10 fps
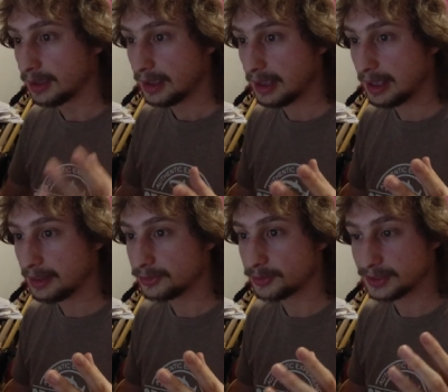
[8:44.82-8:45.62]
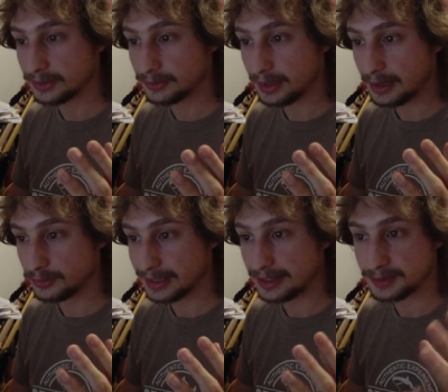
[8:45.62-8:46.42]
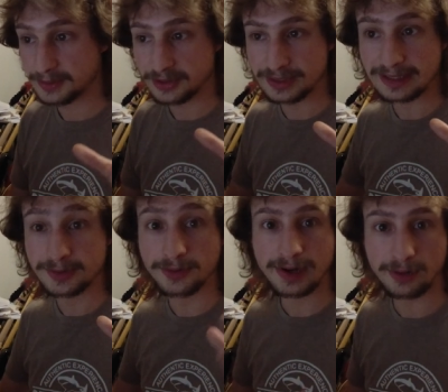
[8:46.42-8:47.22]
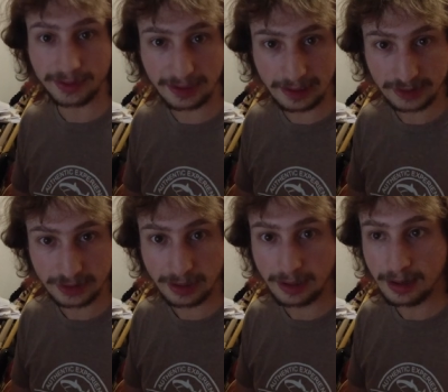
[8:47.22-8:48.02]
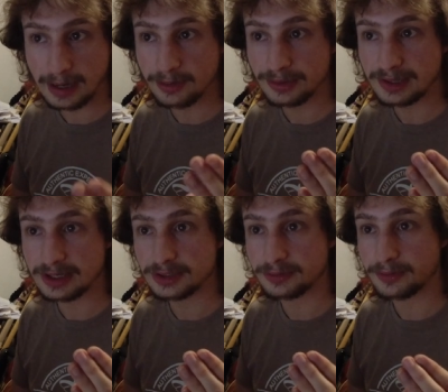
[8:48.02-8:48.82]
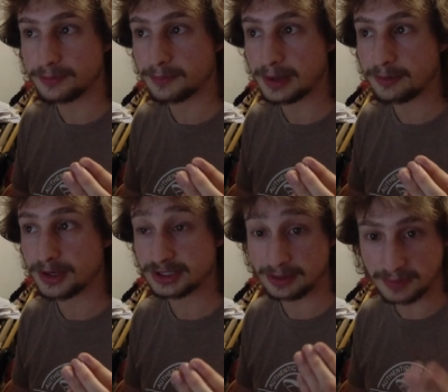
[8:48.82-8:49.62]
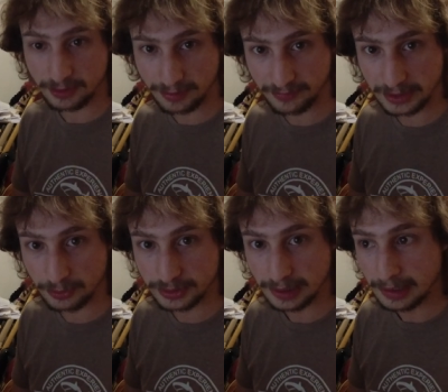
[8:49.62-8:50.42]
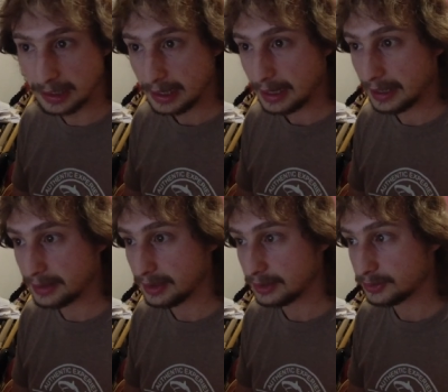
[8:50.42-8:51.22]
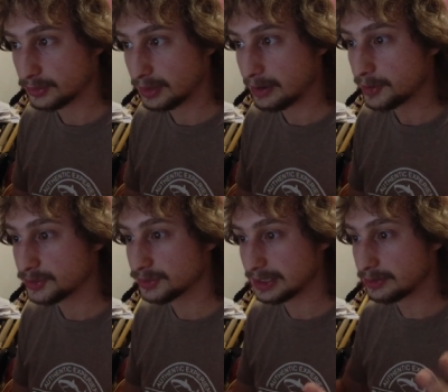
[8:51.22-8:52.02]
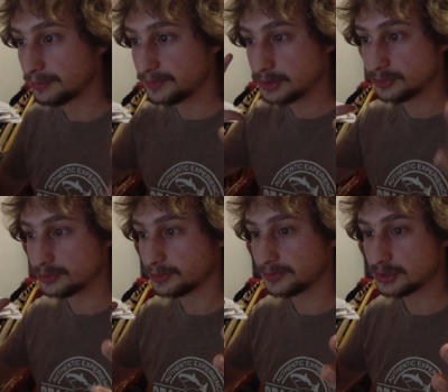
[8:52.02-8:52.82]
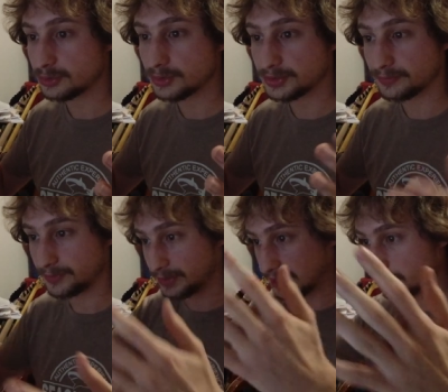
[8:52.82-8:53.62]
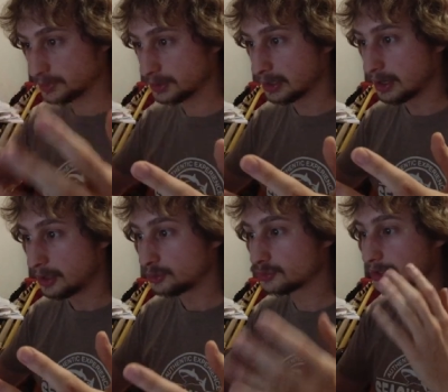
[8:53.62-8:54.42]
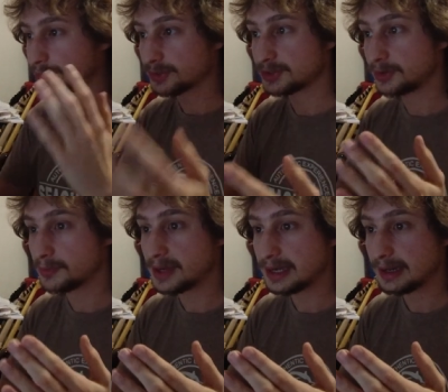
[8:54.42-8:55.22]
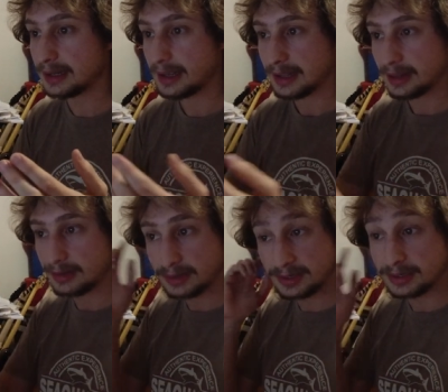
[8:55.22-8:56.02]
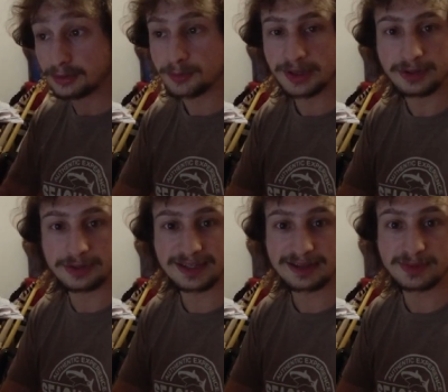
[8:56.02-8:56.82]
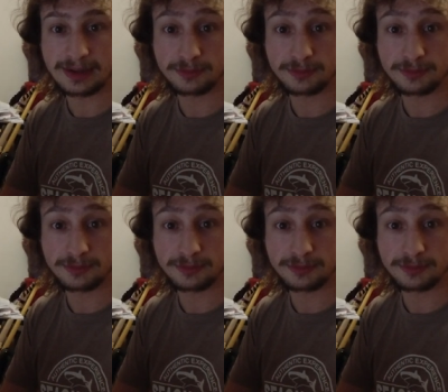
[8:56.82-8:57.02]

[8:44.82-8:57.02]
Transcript: And the reason I do that is because that's how I learn English. Uh, I learned English by watching Minecraft videos. And so I was using the video, the visuals of the videos to try to understand the meaning and hear the word at the same time.